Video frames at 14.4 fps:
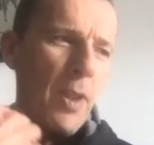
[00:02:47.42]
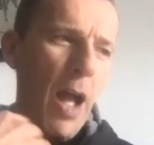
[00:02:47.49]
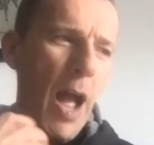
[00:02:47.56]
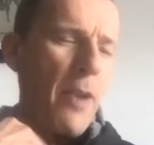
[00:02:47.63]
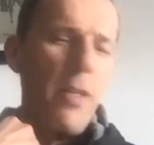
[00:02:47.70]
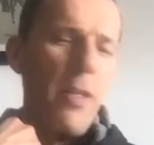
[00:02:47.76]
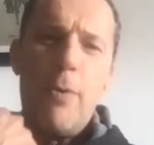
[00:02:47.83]

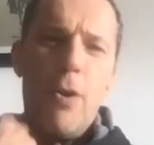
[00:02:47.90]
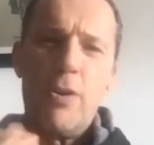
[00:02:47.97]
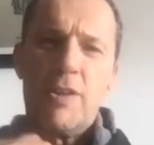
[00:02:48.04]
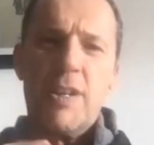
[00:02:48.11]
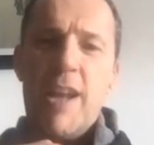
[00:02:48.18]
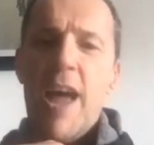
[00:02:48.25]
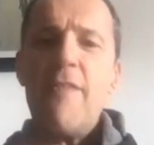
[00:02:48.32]
I don't think
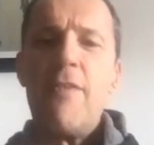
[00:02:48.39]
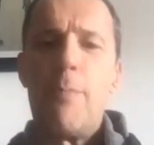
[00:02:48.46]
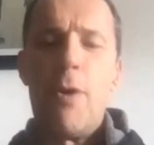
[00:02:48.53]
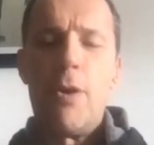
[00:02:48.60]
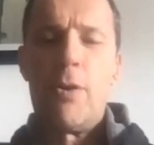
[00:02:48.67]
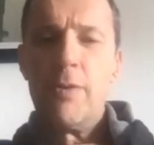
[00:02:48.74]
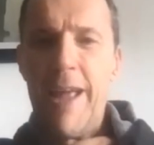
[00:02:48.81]
Boris had ever
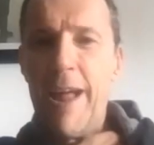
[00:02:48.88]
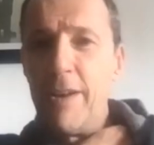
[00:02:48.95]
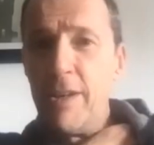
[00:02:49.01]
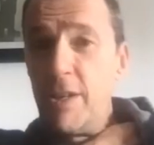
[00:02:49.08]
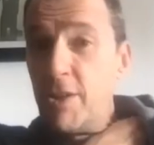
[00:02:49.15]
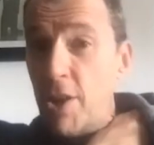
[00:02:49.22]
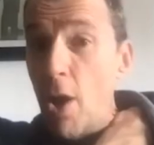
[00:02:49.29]
broken down
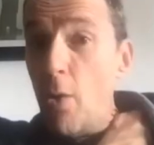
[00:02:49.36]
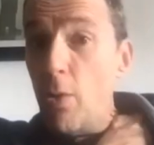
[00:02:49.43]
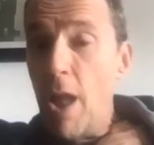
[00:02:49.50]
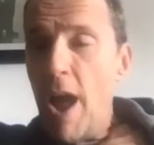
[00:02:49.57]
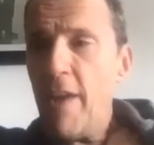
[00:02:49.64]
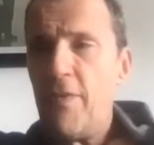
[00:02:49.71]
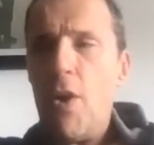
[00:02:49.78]
in his whole
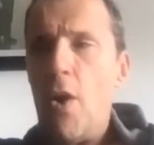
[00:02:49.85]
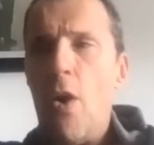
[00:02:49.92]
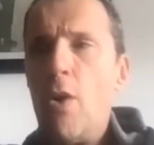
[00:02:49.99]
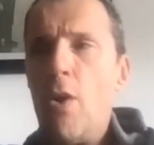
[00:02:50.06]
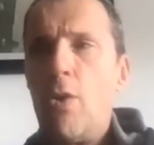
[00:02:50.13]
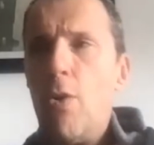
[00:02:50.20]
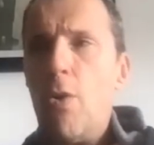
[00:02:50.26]
life, not
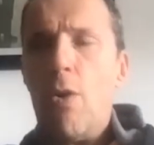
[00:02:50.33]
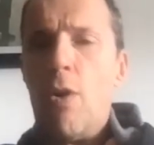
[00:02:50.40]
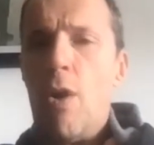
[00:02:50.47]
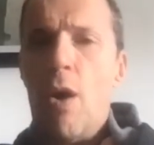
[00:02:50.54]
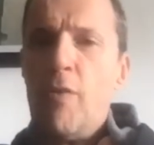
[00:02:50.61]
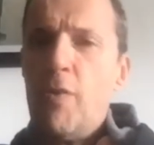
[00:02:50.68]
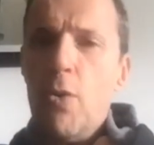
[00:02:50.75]
on court
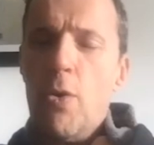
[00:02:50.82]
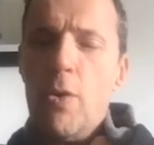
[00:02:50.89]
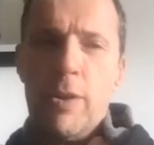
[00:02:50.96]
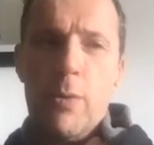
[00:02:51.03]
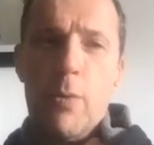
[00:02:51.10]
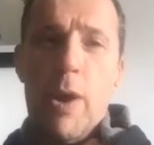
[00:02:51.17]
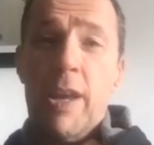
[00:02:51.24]
or off court,
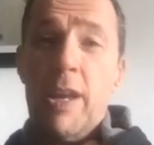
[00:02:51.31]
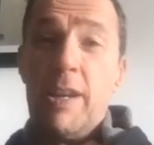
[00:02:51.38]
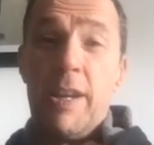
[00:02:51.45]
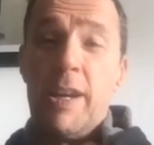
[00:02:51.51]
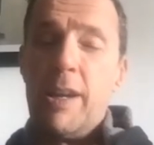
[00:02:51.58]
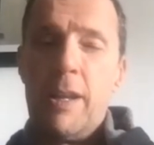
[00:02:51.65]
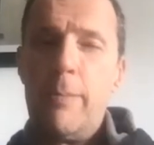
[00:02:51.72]
in the way he
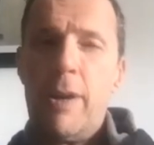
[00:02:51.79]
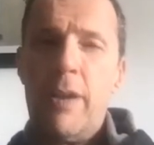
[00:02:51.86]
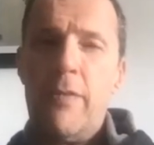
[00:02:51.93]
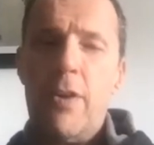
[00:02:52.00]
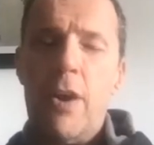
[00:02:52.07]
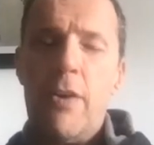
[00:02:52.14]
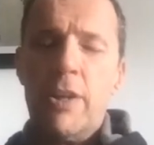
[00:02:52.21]
did in the middle
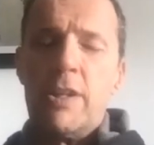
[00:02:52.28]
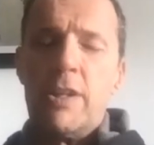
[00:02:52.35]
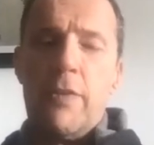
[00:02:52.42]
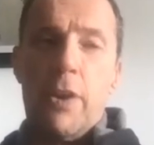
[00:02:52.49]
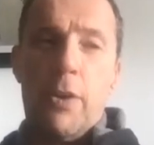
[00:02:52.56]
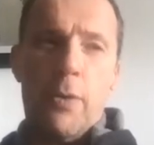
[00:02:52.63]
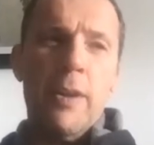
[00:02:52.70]
of our
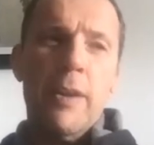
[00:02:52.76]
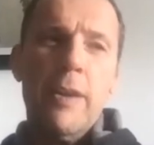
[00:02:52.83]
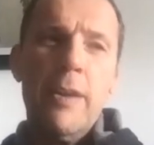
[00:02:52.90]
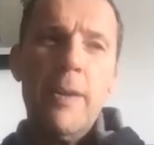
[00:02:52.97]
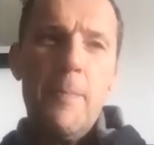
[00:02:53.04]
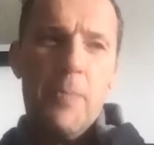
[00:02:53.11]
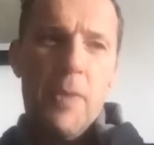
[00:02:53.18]
interview.
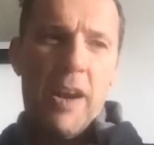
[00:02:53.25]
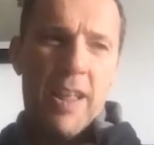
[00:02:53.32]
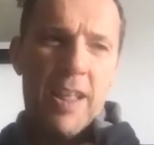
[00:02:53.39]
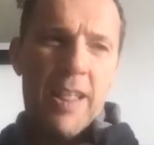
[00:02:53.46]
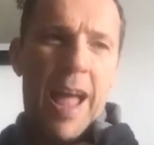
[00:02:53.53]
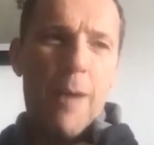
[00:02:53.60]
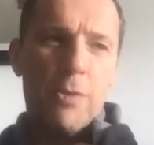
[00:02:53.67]
I
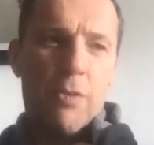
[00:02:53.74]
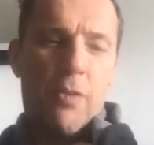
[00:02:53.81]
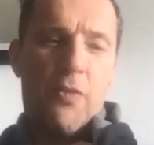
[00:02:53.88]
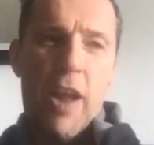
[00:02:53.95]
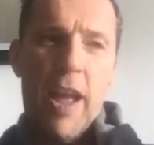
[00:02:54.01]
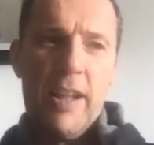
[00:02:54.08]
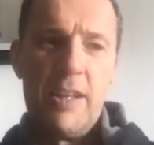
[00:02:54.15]
think that was
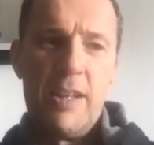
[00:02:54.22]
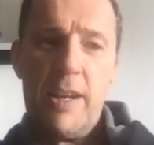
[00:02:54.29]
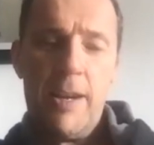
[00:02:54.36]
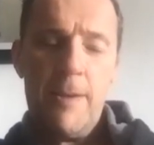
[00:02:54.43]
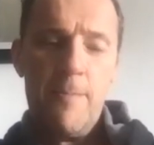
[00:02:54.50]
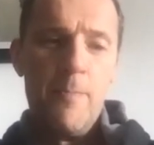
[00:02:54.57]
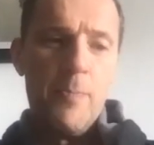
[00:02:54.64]
reflected
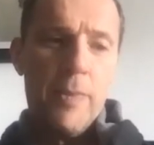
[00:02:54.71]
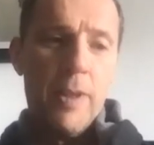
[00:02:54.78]
in